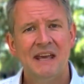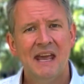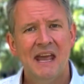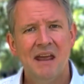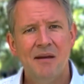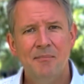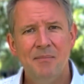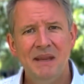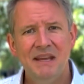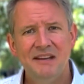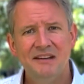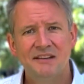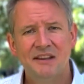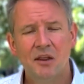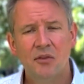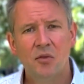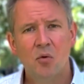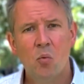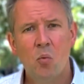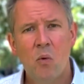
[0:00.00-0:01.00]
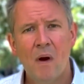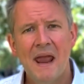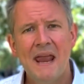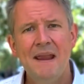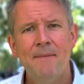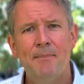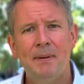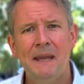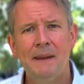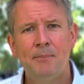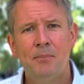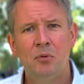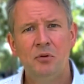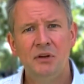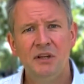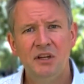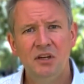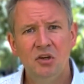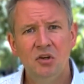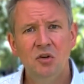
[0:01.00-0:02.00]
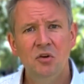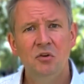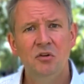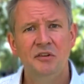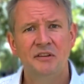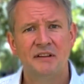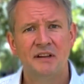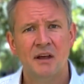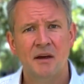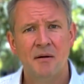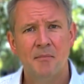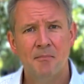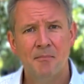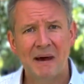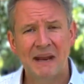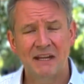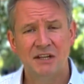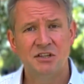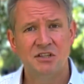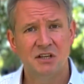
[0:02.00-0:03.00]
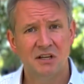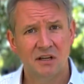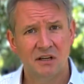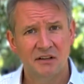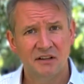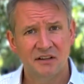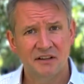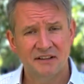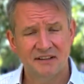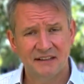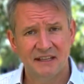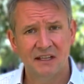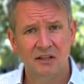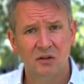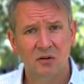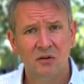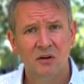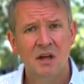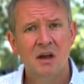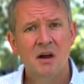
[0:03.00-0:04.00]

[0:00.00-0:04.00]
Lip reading: it means that the way people use manager skill